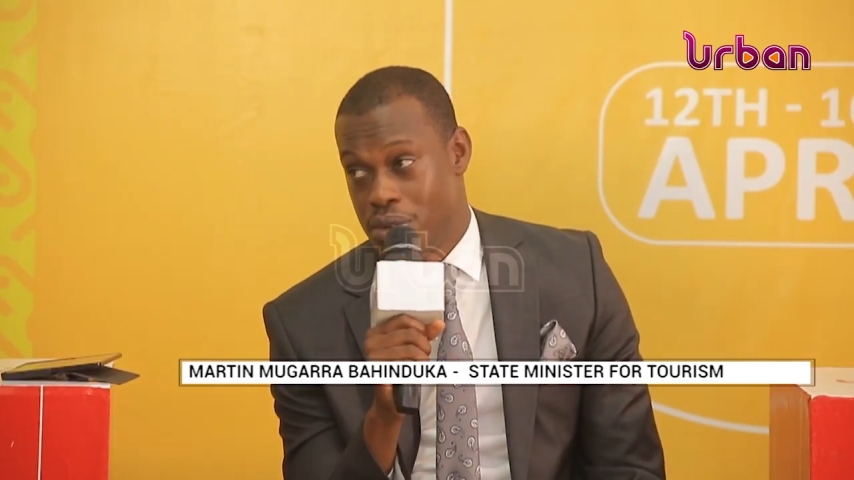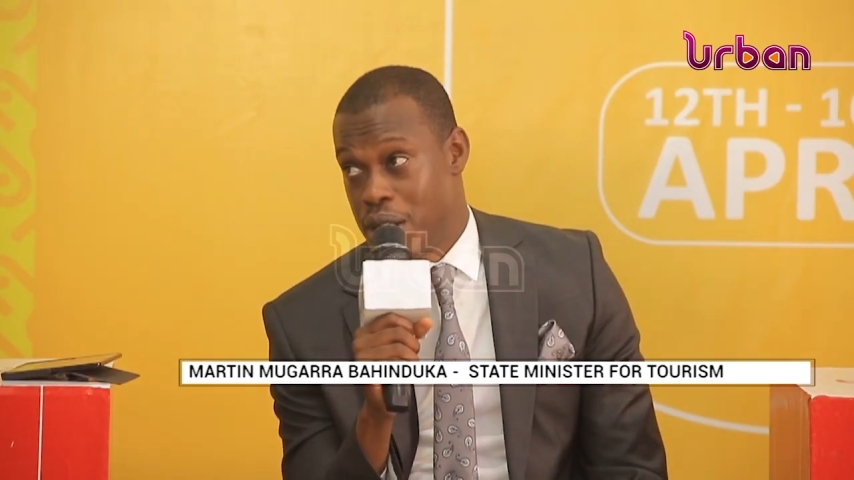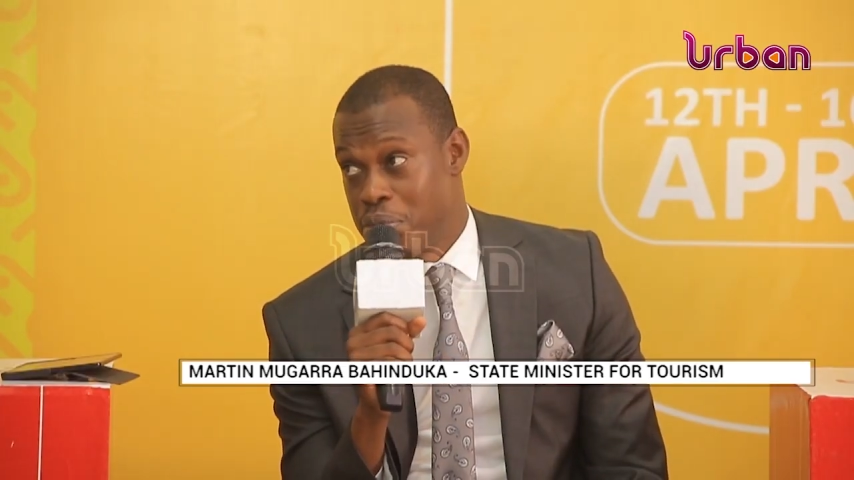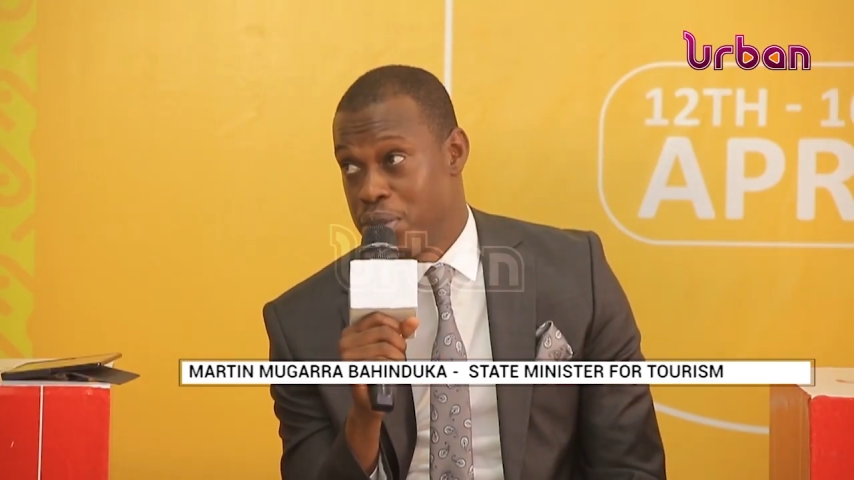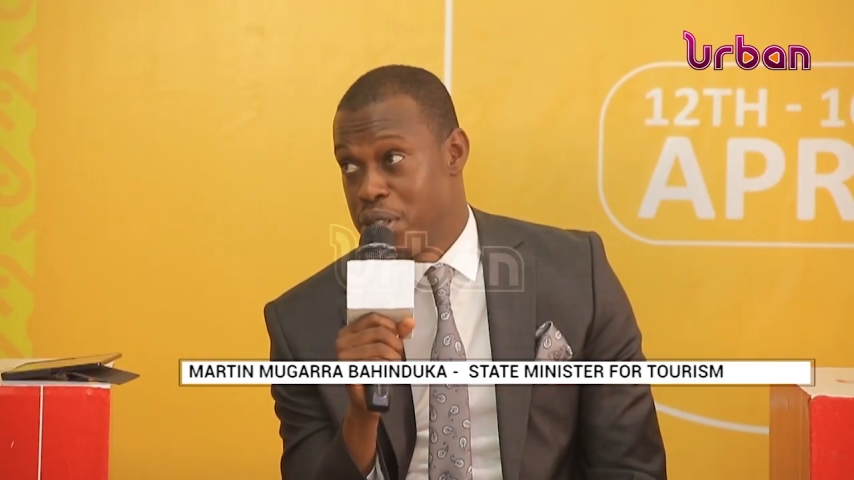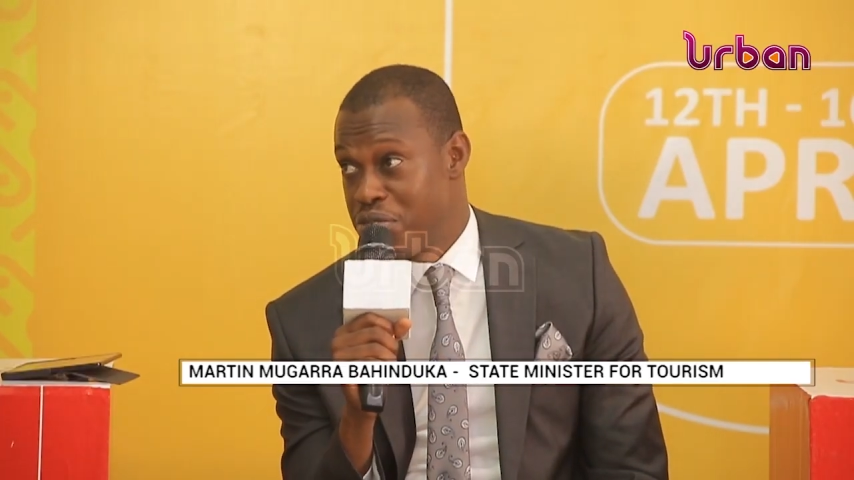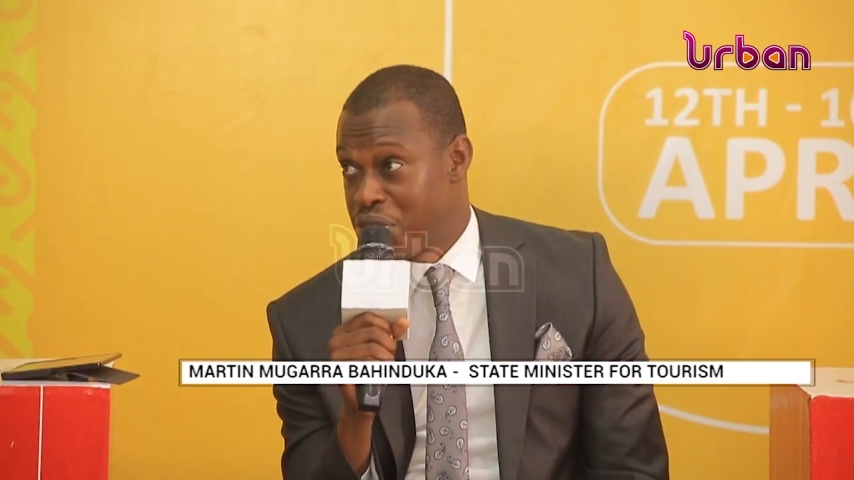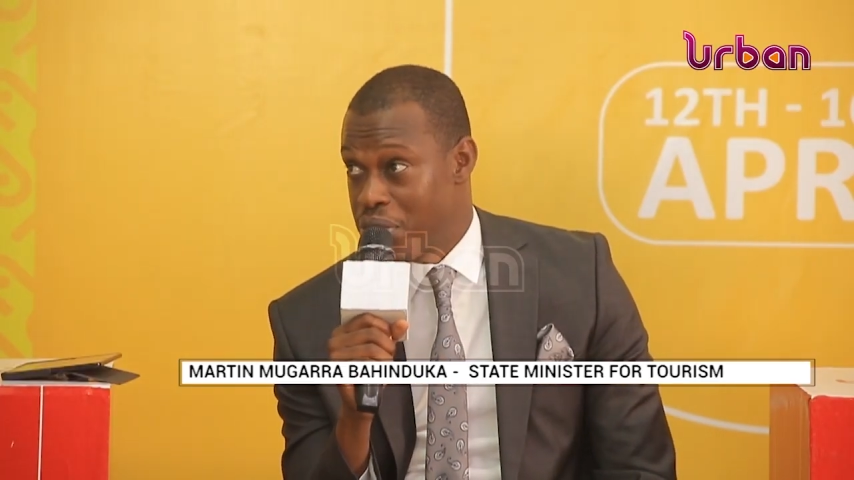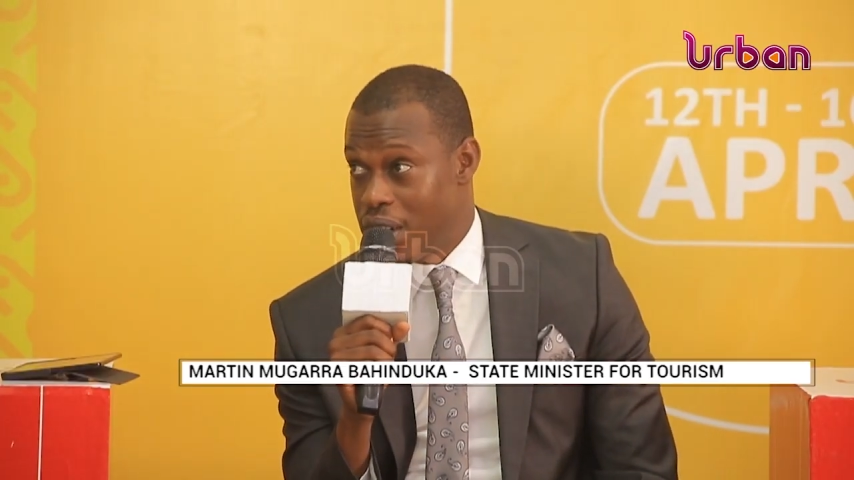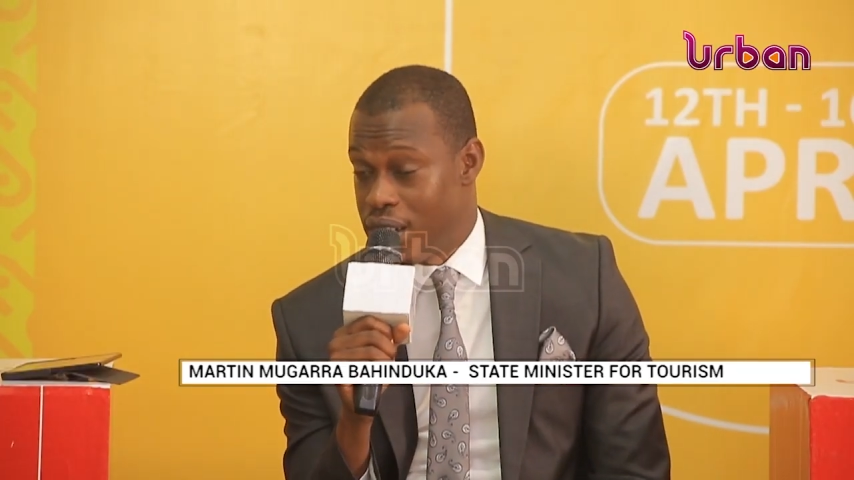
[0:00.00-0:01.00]
call upon
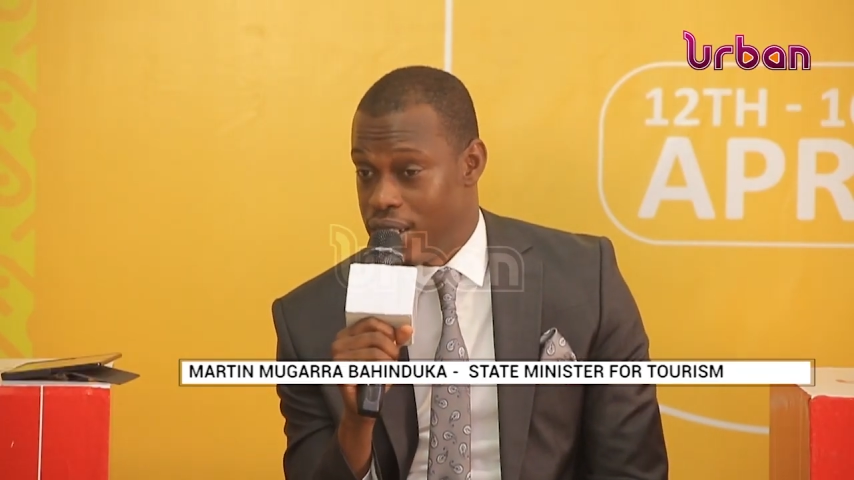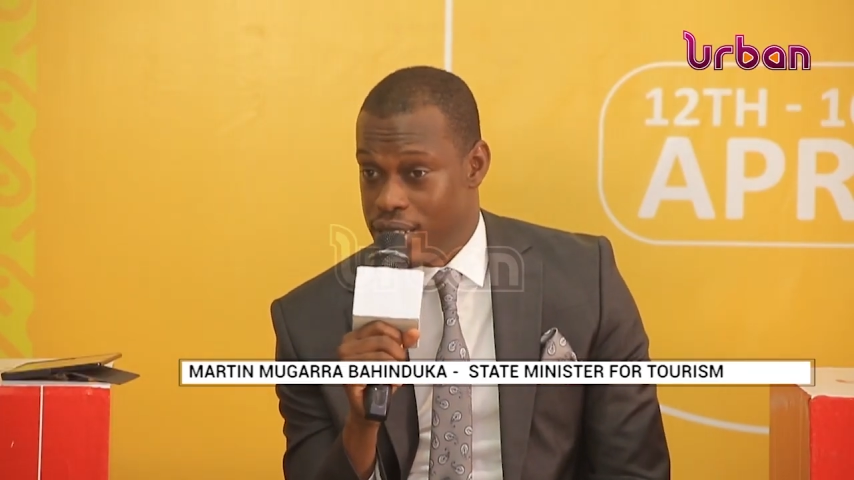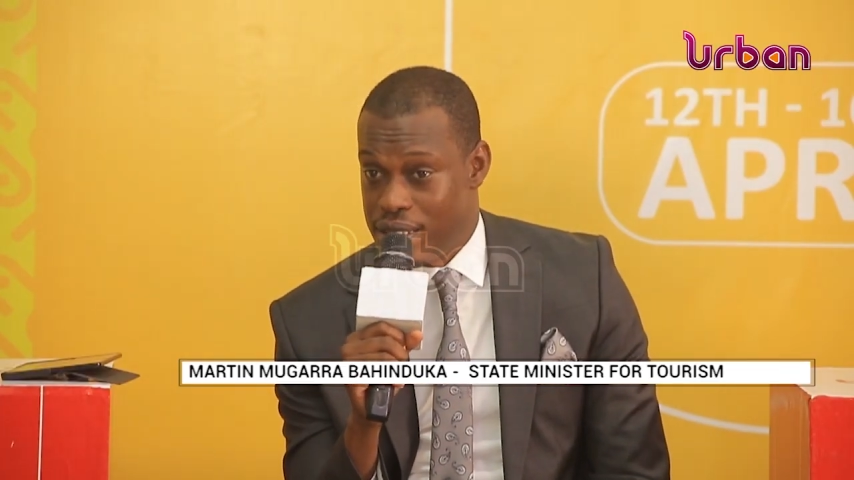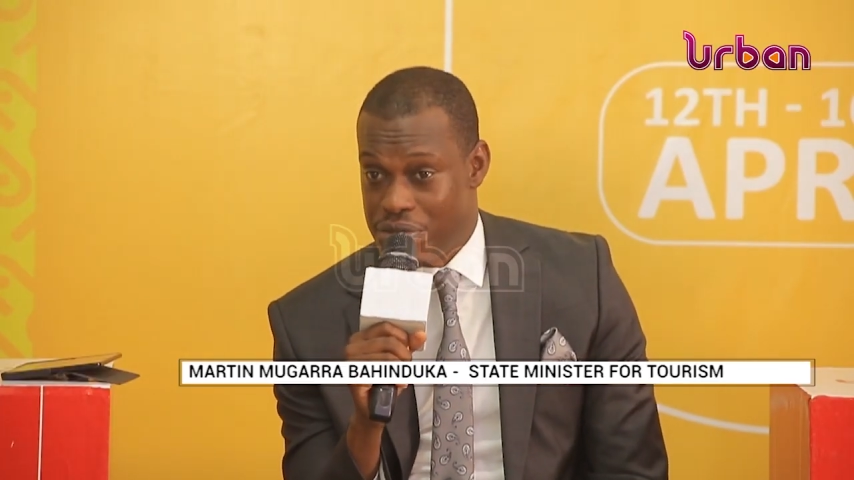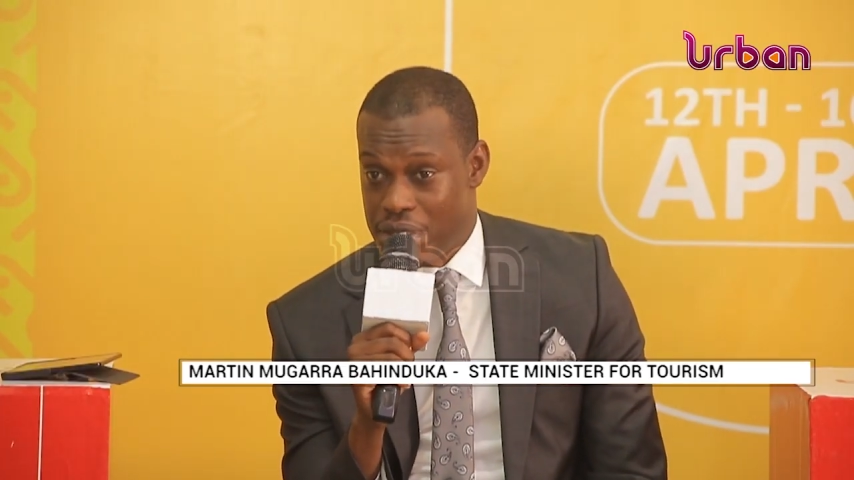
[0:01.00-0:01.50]
every Ugandan.